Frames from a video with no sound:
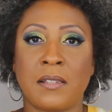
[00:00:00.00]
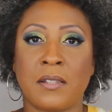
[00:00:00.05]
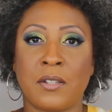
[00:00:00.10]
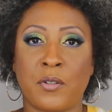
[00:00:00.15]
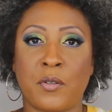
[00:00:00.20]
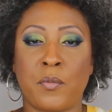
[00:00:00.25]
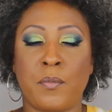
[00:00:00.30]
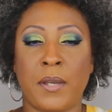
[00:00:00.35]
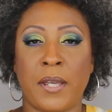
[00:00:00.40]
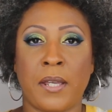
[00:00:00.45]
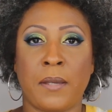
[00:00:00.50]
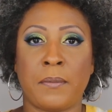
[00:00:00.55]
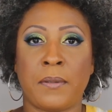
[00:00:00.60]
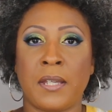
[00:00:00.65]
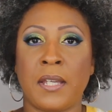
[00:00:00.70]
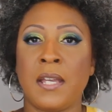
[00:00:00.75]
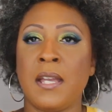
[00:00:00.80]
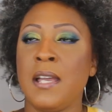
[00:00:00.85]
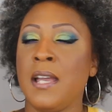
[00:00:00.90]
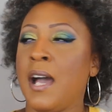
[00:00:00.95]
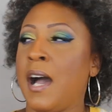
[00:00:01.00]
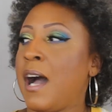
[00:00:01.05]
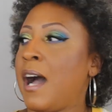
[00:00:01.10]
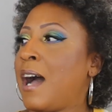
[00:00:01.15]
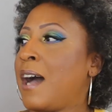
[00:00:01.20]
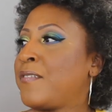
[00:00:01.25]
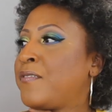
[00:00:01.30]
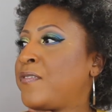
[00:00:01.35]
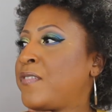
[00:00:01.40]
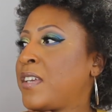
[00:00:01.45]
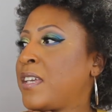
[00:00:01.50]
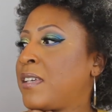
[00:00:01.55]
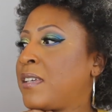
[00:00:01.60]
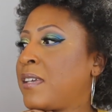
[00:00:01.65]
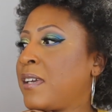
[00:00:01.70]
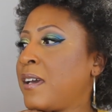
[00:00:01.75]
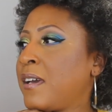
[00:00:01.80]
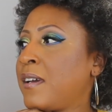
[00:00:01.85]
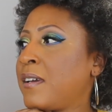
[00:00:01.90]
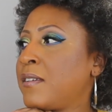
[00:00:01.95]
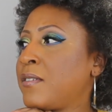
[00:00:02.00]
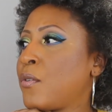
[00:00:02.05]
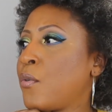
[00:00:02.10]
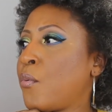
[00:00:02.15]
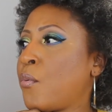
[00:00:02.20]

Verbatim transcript: little baby, I forget